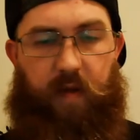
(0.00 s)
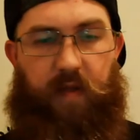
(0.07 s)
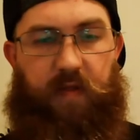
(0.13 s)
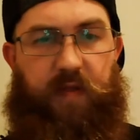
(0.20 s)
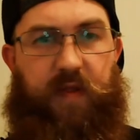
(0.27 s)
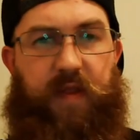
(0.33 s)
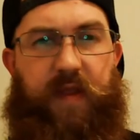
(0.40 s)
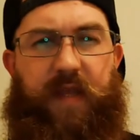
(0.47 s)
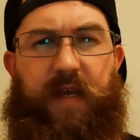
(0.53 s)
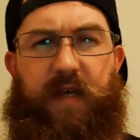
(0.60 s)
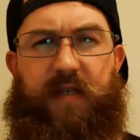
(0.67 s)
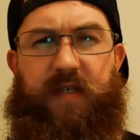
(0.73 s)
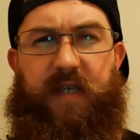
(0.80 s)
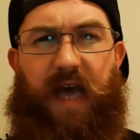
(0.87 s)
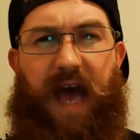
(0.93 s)

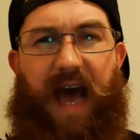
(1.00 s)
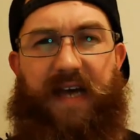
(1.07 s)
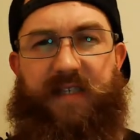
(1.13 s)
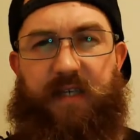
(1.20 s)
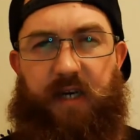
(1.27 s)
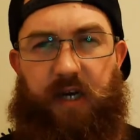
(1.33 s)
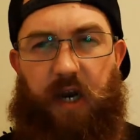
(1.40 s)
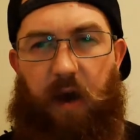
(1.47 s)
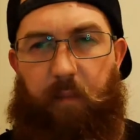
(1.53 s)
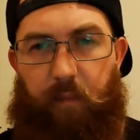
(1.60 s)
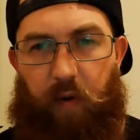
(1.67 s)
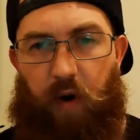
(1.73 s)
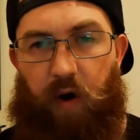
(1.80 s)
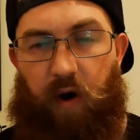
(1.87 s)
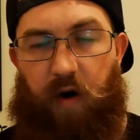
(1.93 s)
This has a
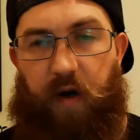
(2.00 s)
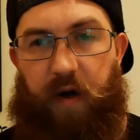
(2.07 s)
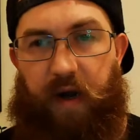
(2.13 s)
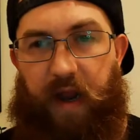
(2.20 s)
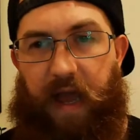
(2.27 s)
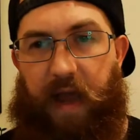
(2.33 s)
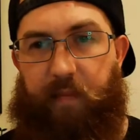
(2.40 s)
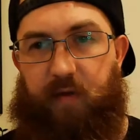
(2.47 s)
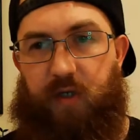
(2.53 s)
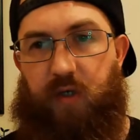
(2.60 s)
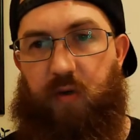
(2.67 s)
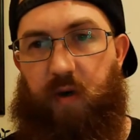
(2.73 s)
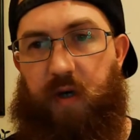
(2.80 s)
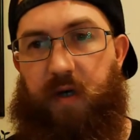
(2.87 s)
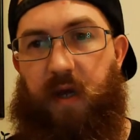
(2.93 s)
number named
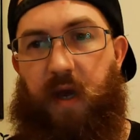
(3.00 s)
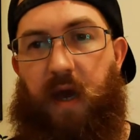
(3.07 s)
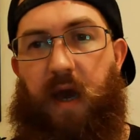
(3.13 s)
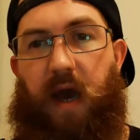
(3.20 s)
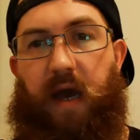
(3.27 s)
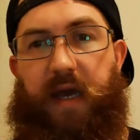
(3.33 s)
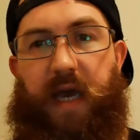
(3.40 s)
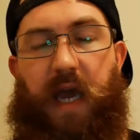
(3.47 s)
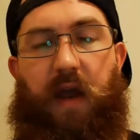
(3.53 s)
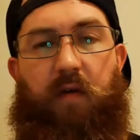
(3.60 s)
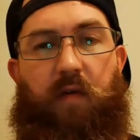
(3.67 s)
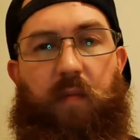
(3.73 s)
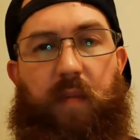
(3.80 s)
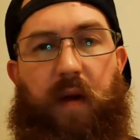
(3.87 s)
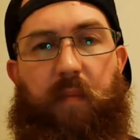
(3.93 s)
to it. I can't
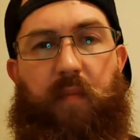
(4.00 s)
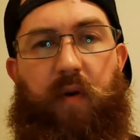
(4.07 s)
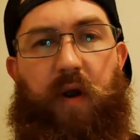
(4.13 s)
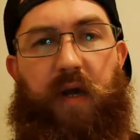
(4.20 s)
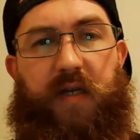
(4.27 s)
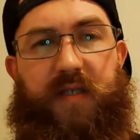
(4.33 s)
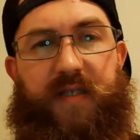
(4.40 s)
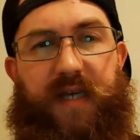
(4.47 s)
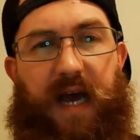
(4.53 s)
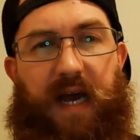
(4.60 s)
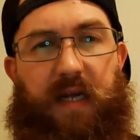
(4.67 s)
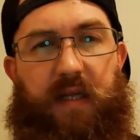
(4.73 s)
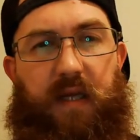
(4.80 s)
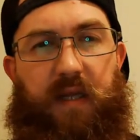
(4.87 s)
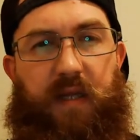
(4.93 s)
remember
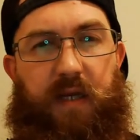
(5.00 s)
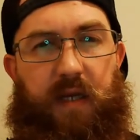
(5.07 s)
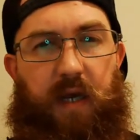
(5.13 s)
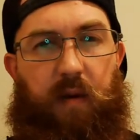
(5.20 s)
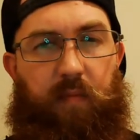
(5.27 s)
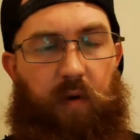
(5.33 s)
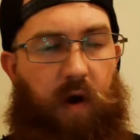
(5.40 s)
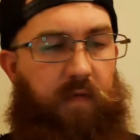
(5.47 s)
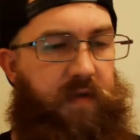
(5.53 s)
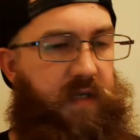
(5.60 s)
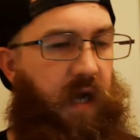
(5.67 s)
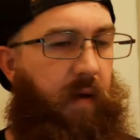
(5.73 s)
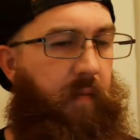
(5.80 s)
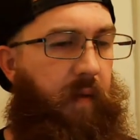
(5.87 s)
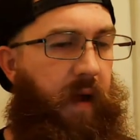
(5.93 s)
exactly the number off the
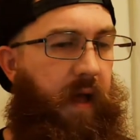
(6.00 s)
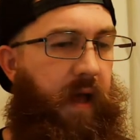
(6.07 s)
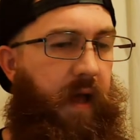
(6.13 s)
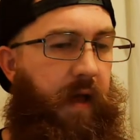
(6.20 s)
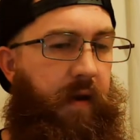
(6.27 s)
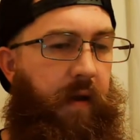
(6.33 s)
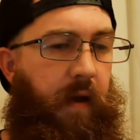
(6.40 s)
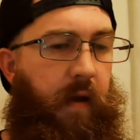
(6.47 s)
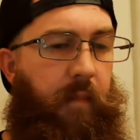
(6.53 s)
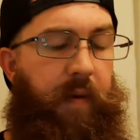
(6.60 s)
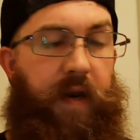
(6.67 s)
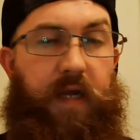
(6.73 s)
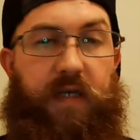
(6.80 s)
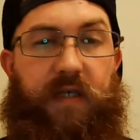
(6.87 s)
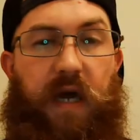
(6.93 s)
top of my head,
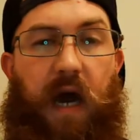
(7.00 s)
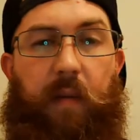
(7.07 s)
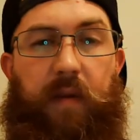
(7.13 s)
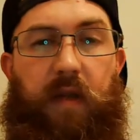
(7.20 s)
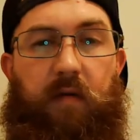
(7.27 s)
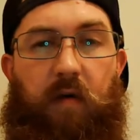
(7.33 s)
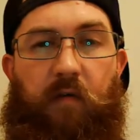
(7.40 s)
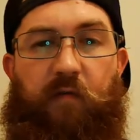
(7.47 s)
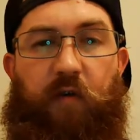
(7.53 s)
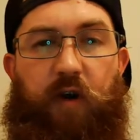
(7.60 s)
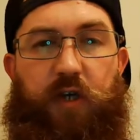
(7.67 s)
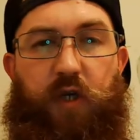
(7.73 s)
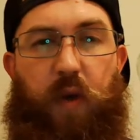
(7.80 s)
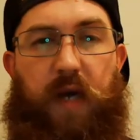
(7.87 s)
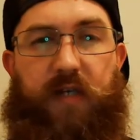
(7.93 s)
but it is commonly
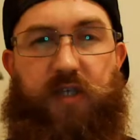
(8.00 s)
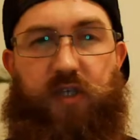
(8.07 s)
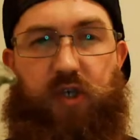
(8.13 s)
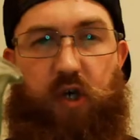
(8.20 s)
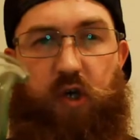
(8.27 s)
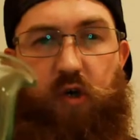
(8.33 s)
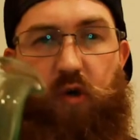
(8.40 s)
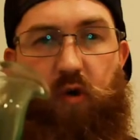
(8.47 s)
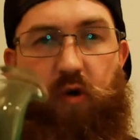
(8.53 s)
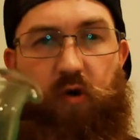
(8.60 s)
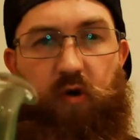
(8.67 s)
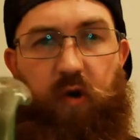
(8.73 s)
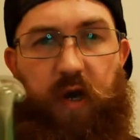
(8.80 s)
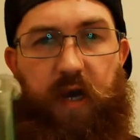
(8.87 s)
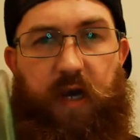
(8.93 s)
referred to as Circle
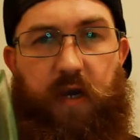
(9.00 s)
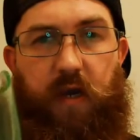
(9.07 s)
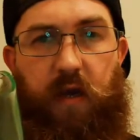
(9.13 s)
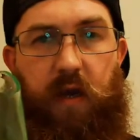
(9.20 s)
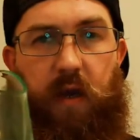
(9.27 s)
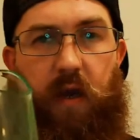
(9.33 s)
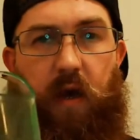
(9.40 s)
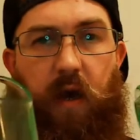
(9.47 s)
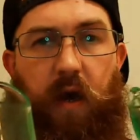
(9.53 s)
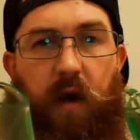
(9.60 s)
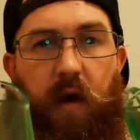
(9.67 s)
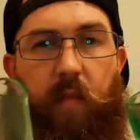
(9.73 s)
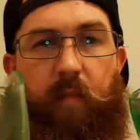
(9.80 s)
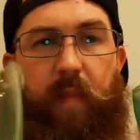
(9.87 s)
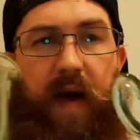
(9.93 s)
Green
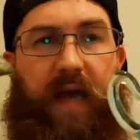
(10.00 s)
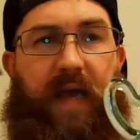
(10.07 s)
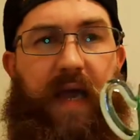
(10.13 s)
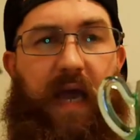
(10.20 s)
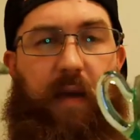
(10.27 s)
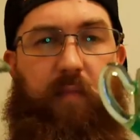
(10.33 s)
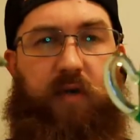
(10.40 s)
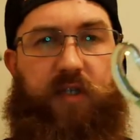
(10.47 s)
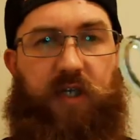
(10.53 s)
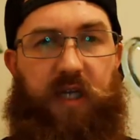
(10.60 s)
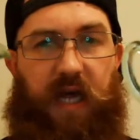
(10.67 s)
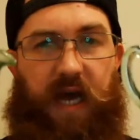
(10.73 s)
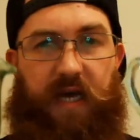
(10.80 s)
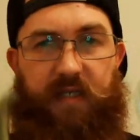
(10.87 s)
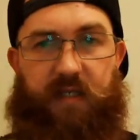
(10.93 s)
by Cambridge
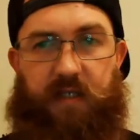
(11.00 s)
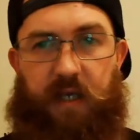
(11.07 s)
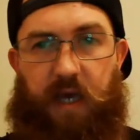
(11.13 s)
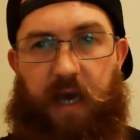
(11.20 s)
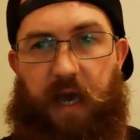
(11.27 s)
Glass.